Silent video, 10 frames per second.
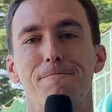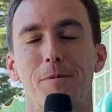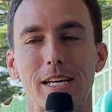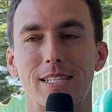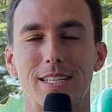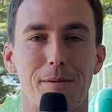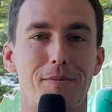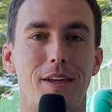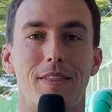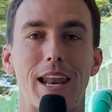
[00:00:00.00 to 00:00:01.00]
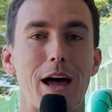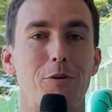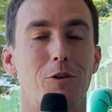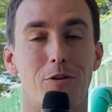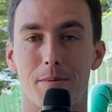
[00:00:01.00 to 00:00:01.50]
is something that I
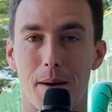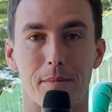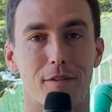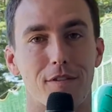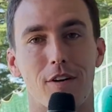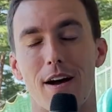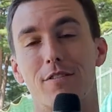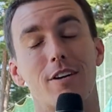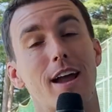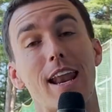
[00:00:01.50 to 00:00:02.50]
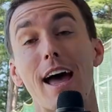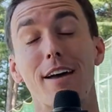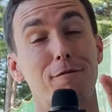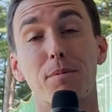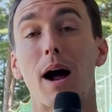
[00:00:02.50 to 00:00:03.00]
will remember forever. And I
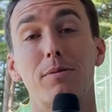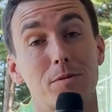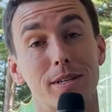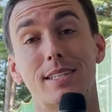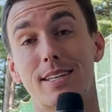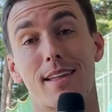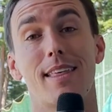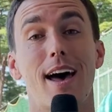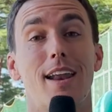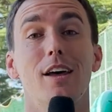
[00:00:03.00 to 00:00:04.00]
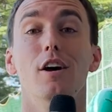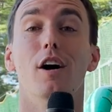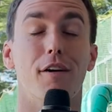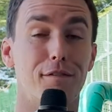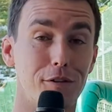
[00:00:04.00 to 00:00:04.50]
have probably said that
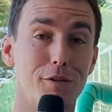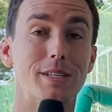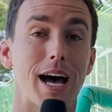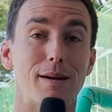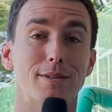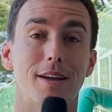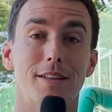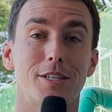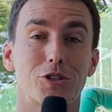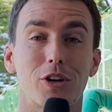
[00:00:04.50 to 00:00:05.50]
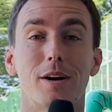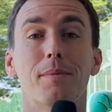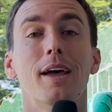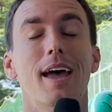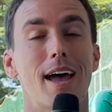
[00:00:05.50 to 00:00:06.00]
a few times on this trip.
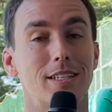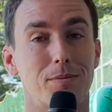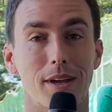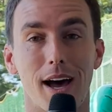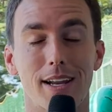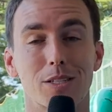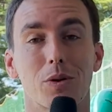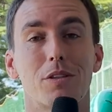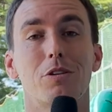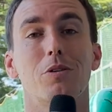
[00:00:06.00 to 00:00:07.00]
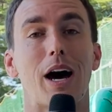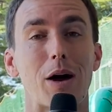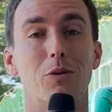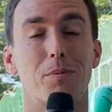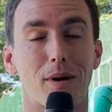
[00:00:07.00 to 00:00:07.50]
And to be honest with you, I
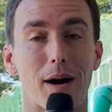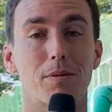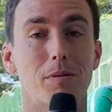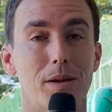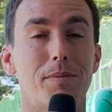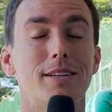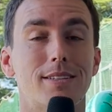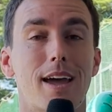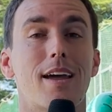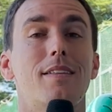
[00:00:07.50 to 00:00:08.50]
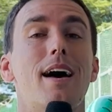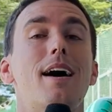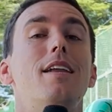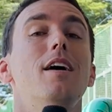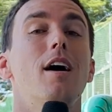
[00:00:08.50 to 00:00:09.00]
will probably be saying
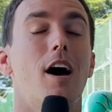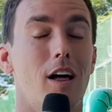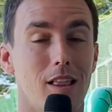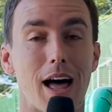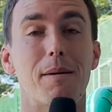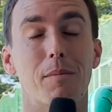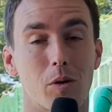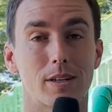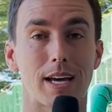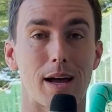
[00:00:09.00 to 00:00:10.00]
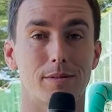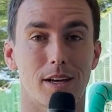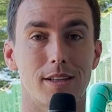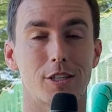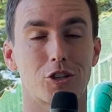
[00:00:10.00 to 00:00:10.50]
that a lot more times
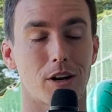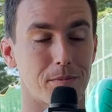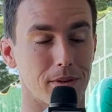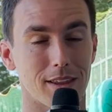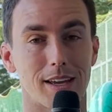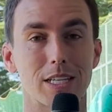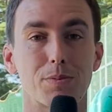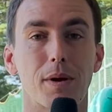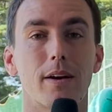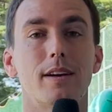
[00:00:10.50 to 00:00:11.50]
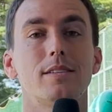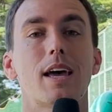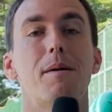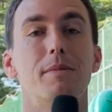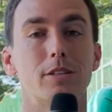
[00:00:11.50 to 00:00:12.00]
on this trip. But the experience
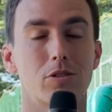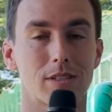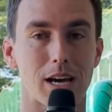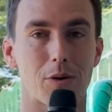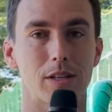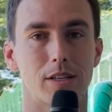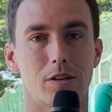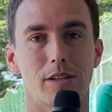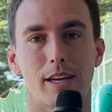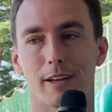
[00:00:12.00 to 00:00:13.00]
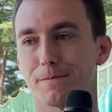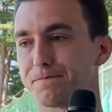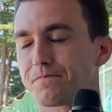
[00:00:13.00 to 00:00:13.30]
at Mizusawa Little League